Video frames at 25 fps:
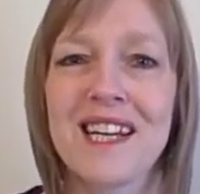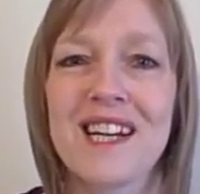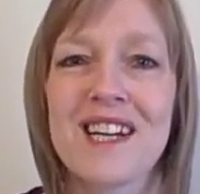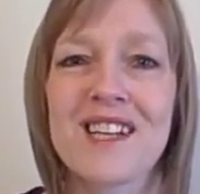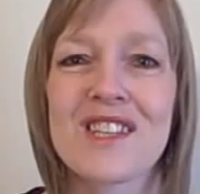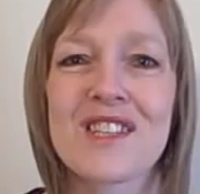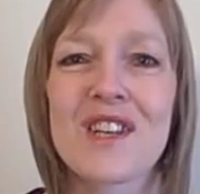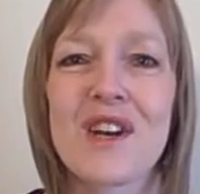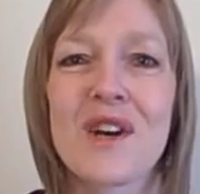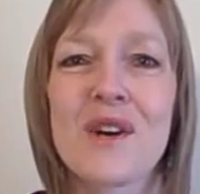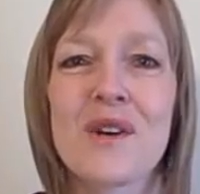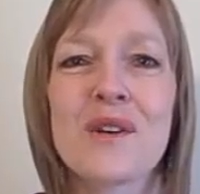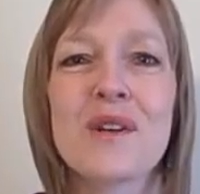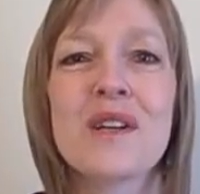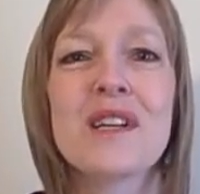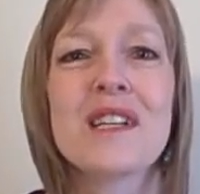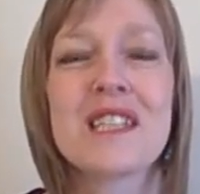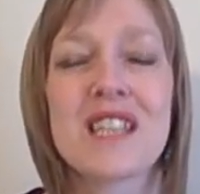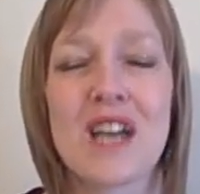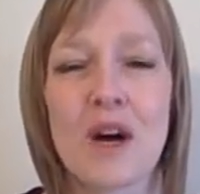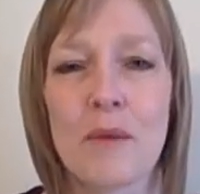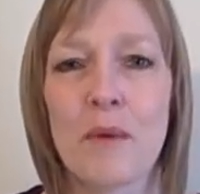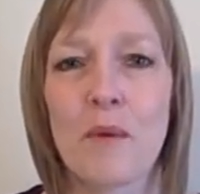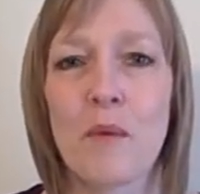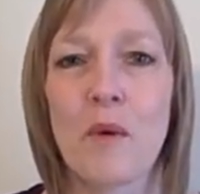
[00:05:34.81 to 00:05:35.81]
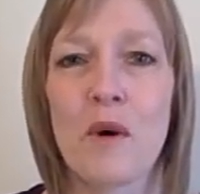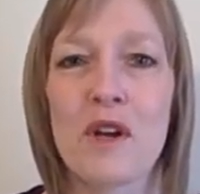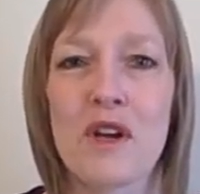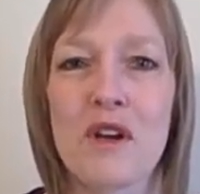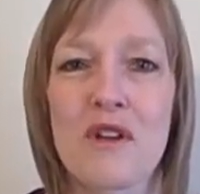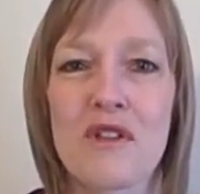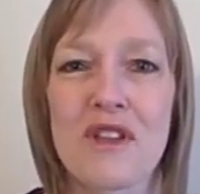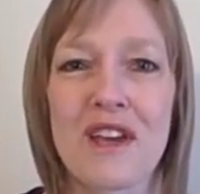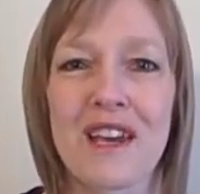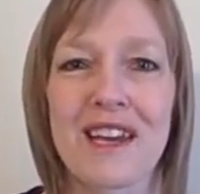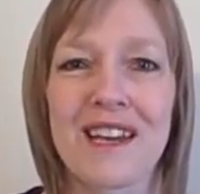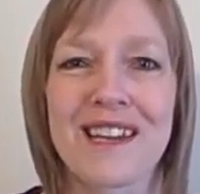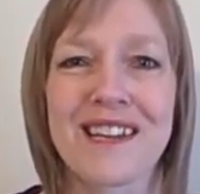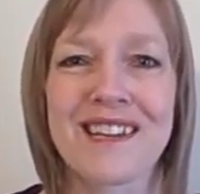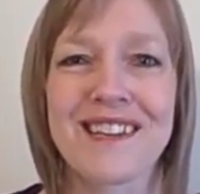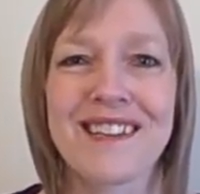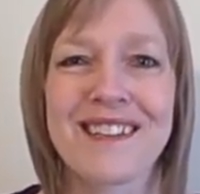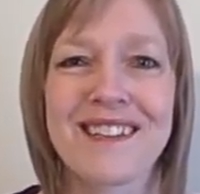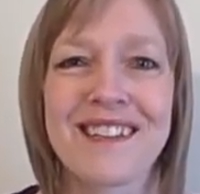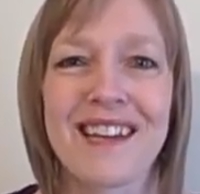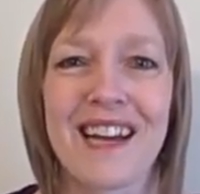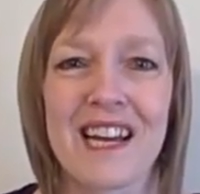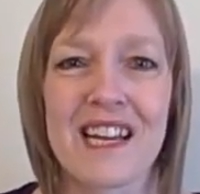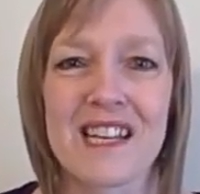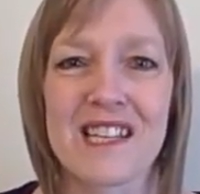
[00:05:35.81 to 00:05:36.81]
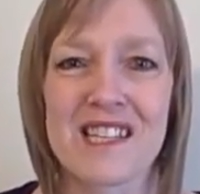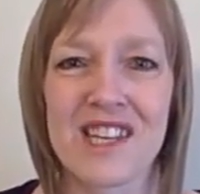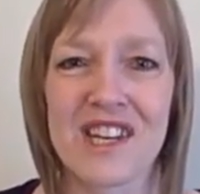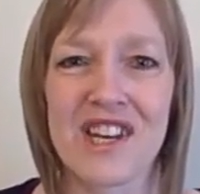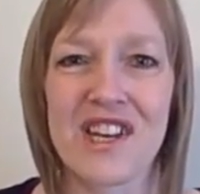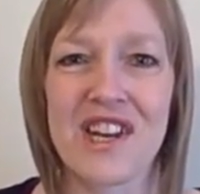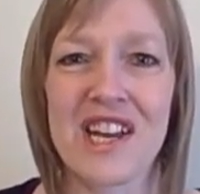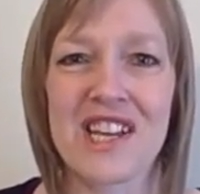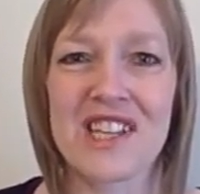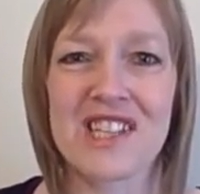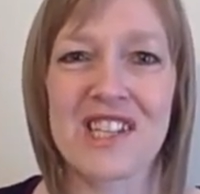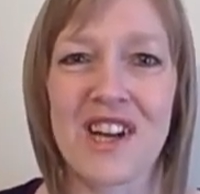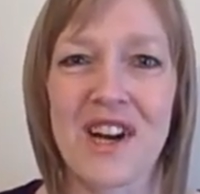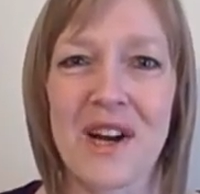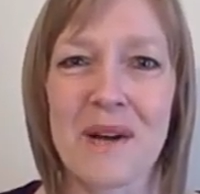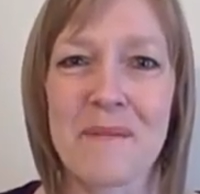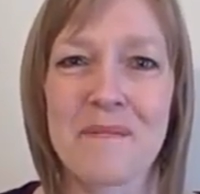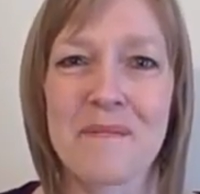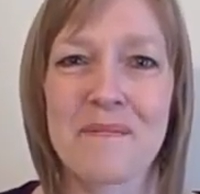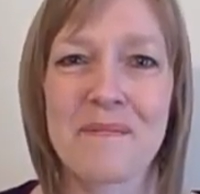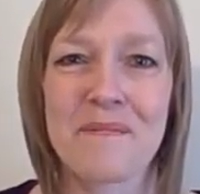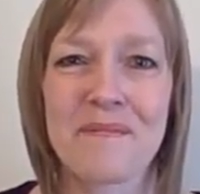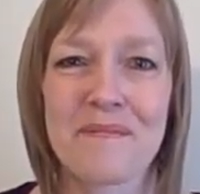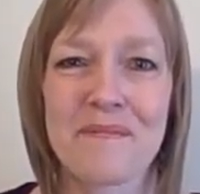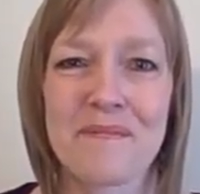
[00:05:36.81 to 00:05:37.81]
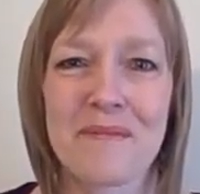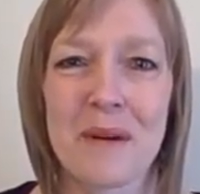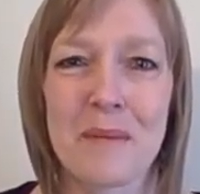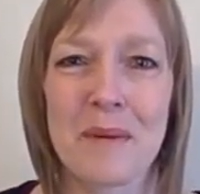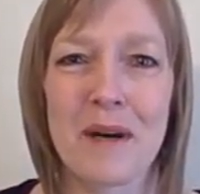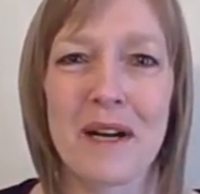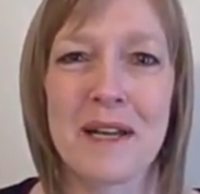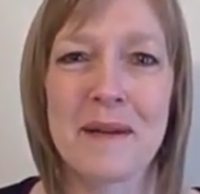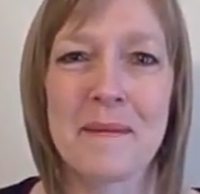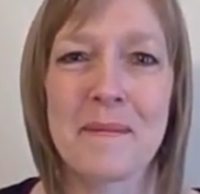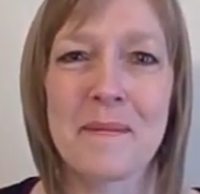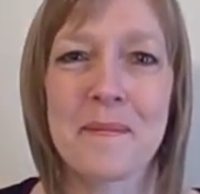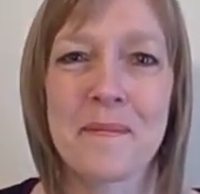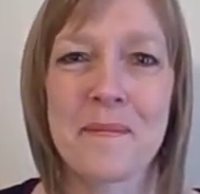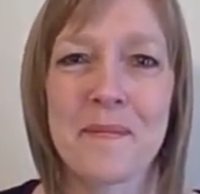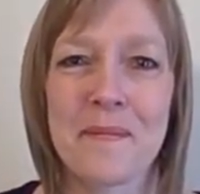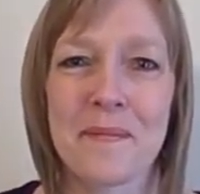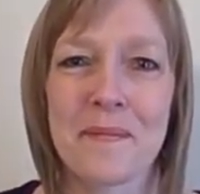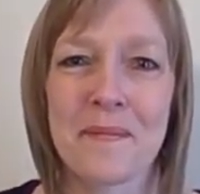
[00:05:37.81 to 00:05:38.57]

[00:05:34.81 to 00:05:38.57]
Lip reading: So tell me what you think. Okay, see you next time. Bye-bye.